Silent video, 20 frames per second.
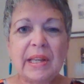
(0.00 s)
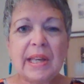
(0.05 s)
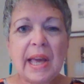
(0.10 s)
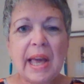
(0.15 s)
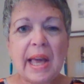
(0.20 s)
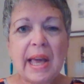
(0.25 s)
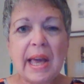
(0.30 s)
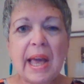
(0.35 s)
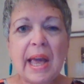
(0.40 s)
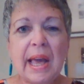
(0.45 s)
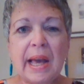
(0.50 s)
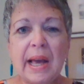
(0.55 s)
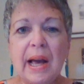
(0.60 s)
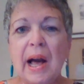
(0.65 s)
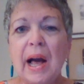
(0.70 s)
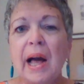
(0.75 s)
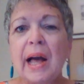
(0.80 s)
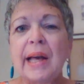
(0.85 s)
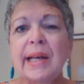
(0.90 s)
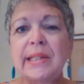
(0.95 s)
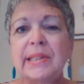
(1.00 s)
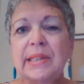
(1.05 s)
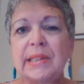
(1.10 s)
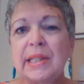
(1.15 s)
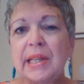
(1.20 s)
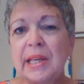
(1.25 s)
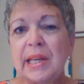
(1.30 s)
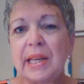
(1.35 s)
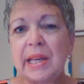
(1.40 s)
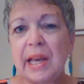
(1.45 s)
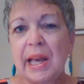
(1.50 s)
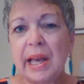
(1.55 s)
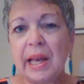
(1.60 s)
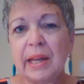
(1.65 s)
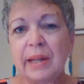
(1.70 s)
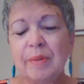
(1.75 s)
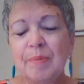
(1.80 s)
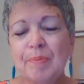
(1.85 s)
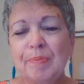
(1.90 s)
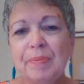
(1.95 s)

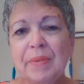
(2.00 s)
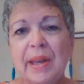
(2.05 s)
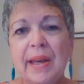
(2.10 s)
Kaizen,